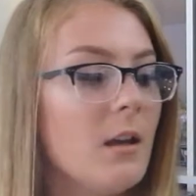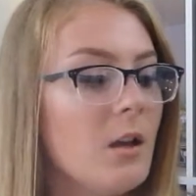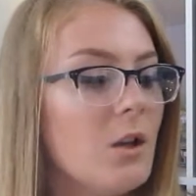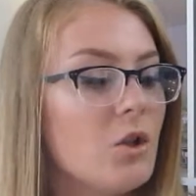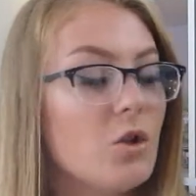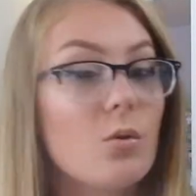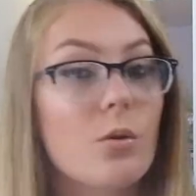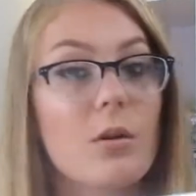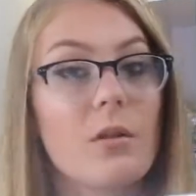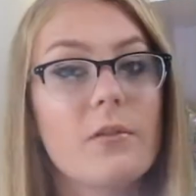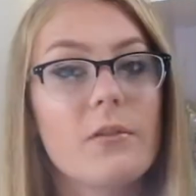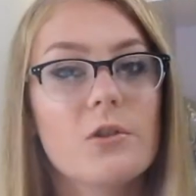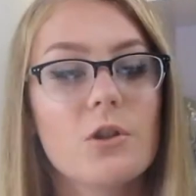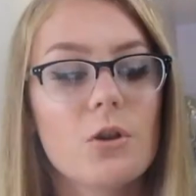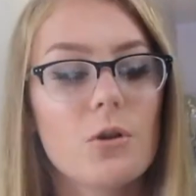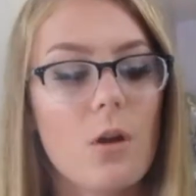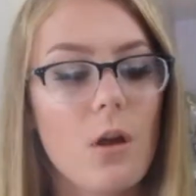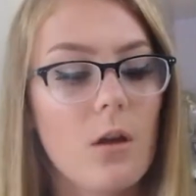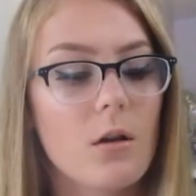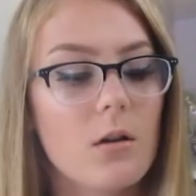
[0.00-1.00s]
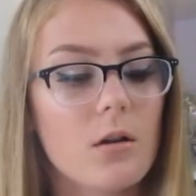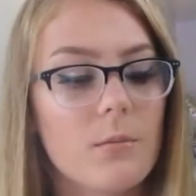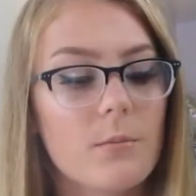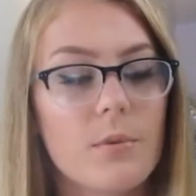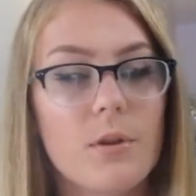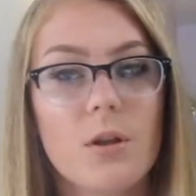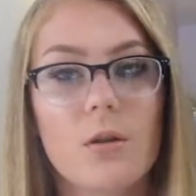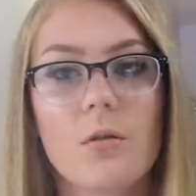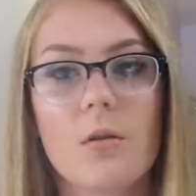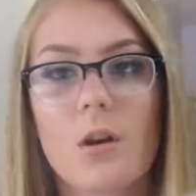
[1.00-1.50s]
$1,200
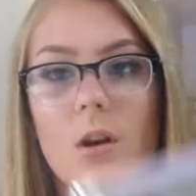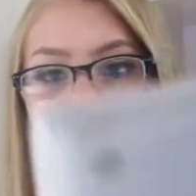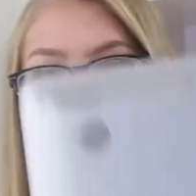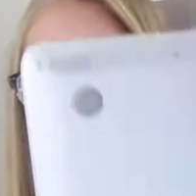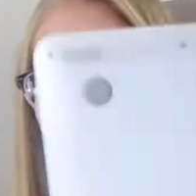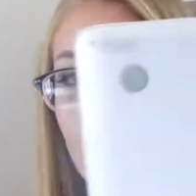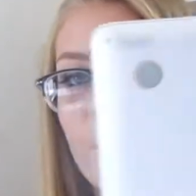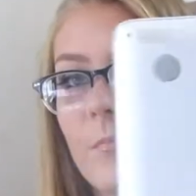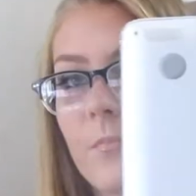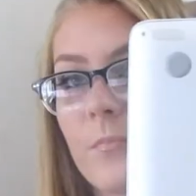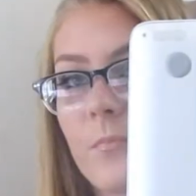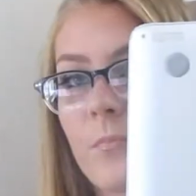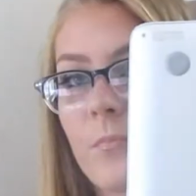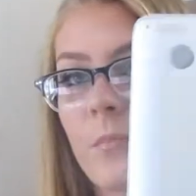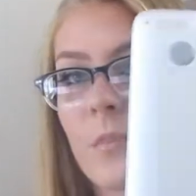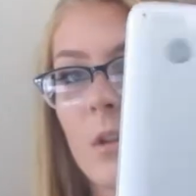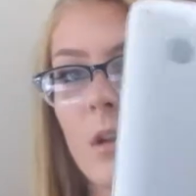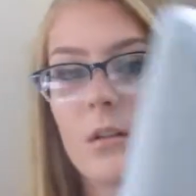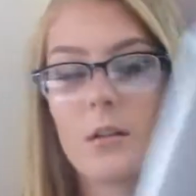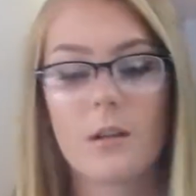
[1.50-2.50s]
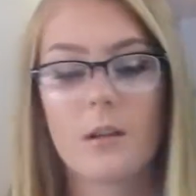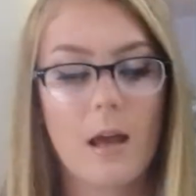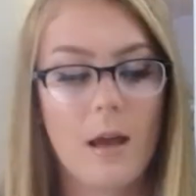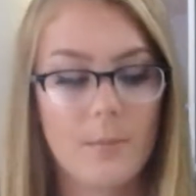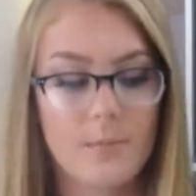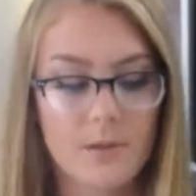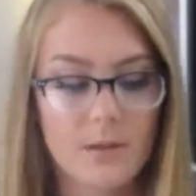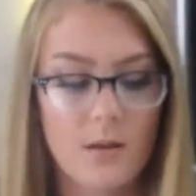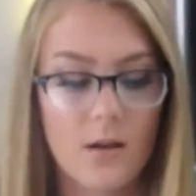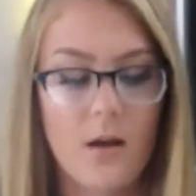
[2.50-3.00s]
computer
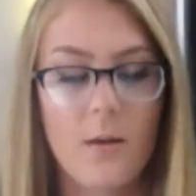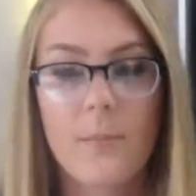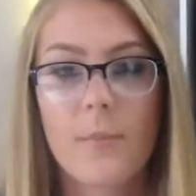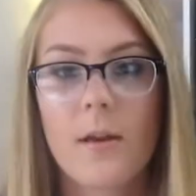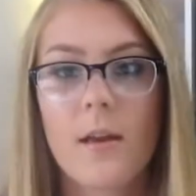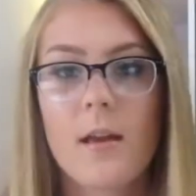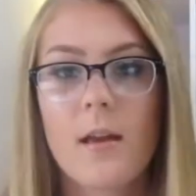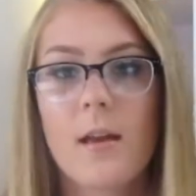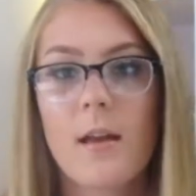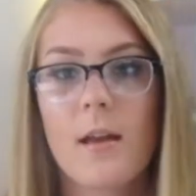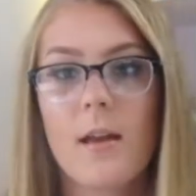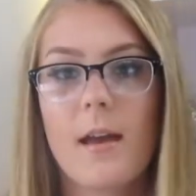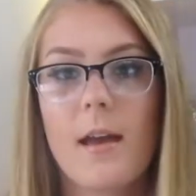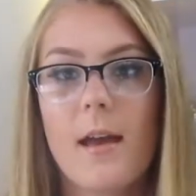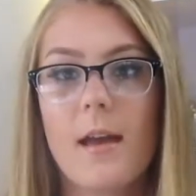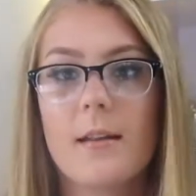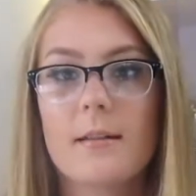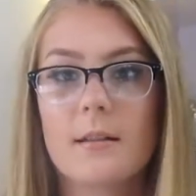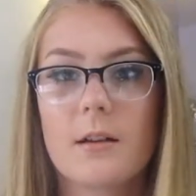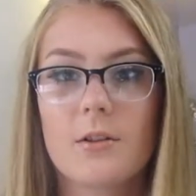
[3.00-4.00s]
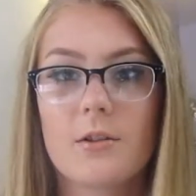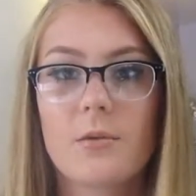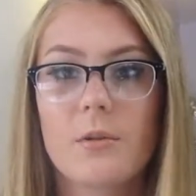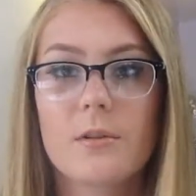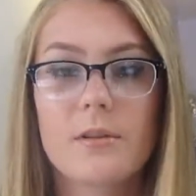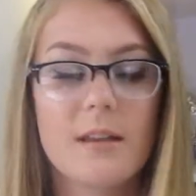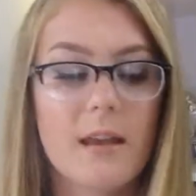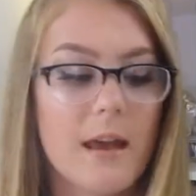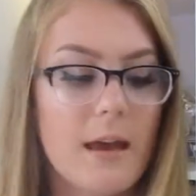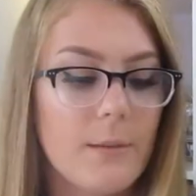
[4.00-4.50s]
laptop and it's also a
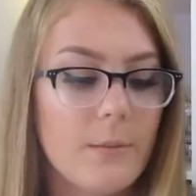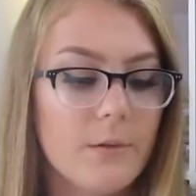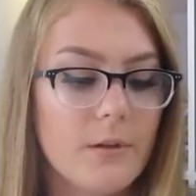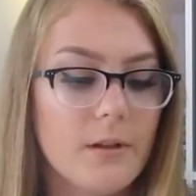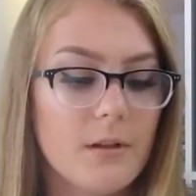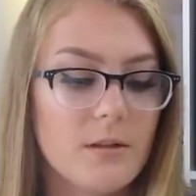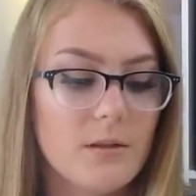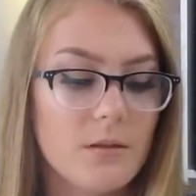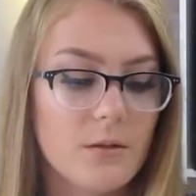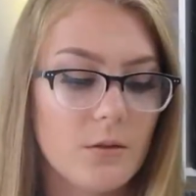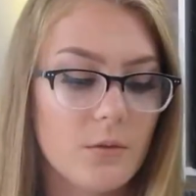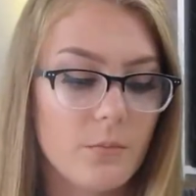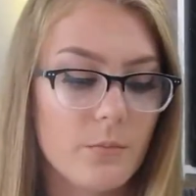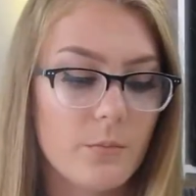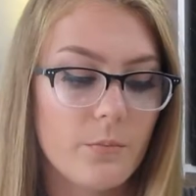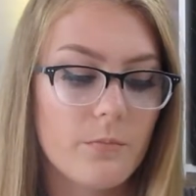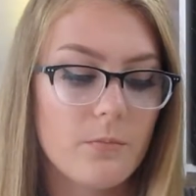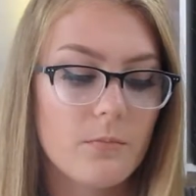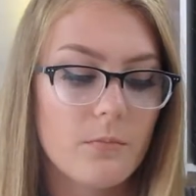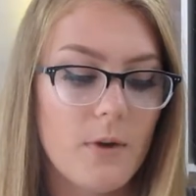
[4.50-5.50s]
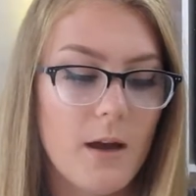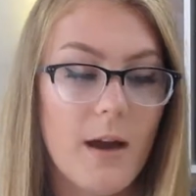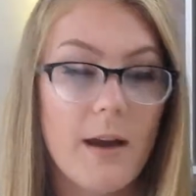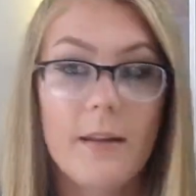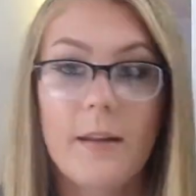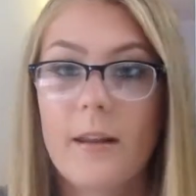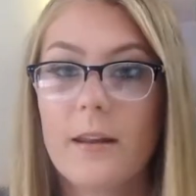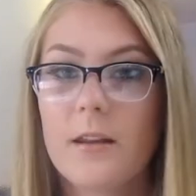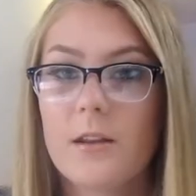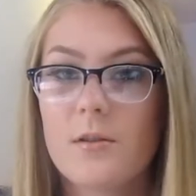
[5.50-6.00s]
tablet so I
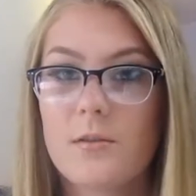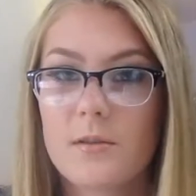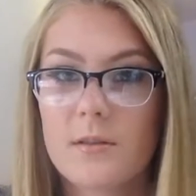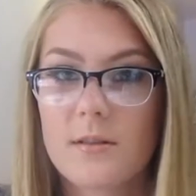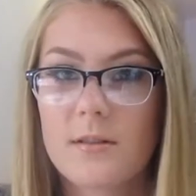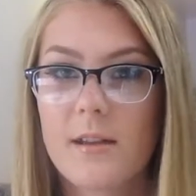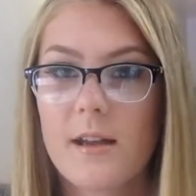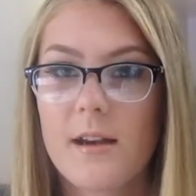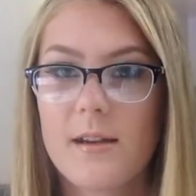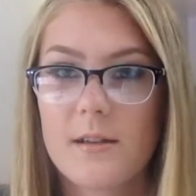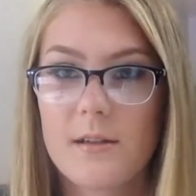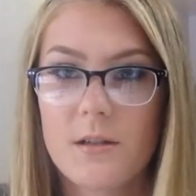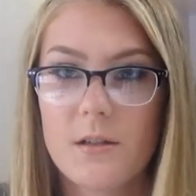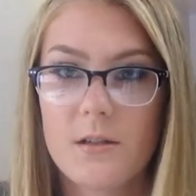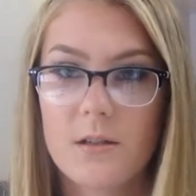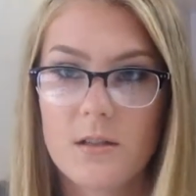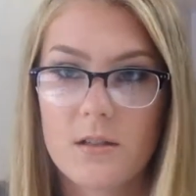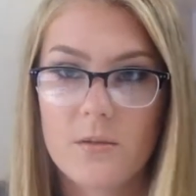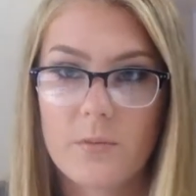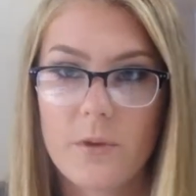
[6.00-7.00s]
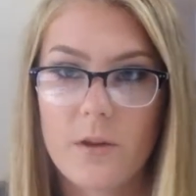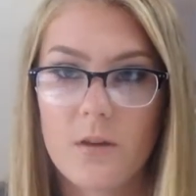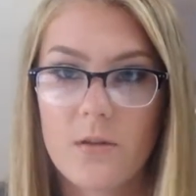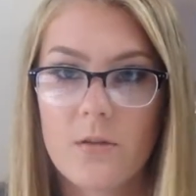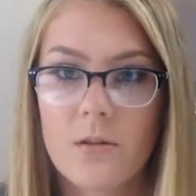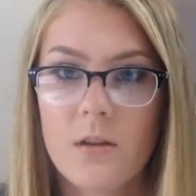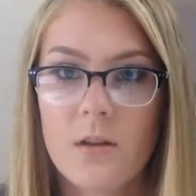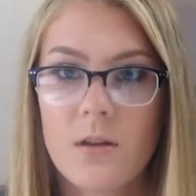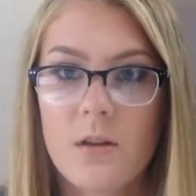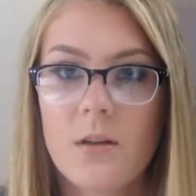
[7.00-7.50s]
like use this to edit on as well.
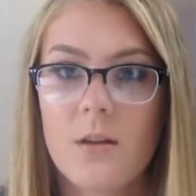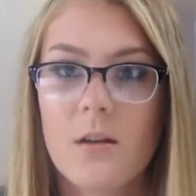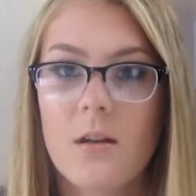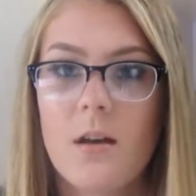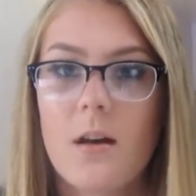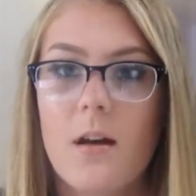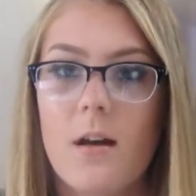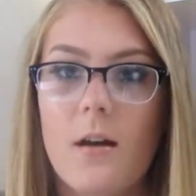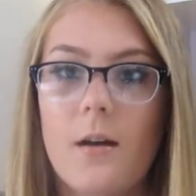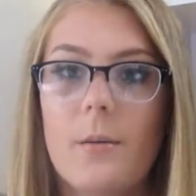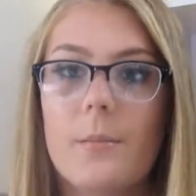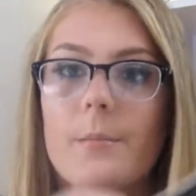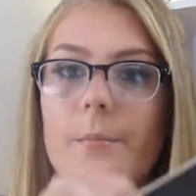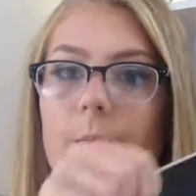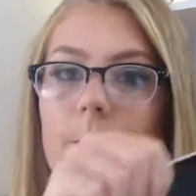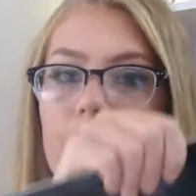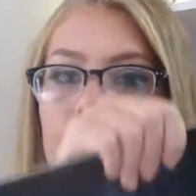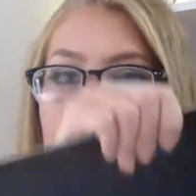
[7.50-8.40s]
Um,